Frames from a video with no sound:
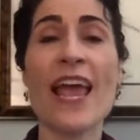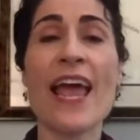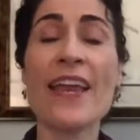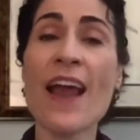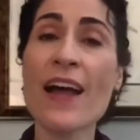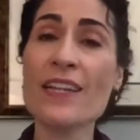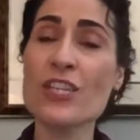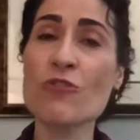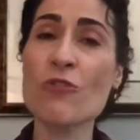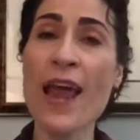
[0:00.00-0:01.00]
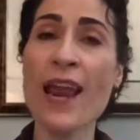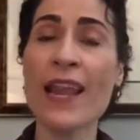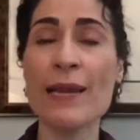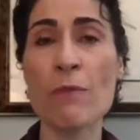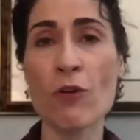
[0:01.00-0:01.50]
and not
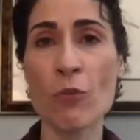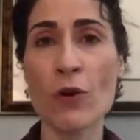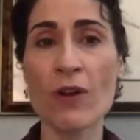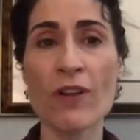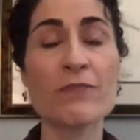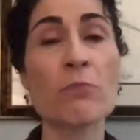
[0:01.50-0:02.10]
straddling both worlds,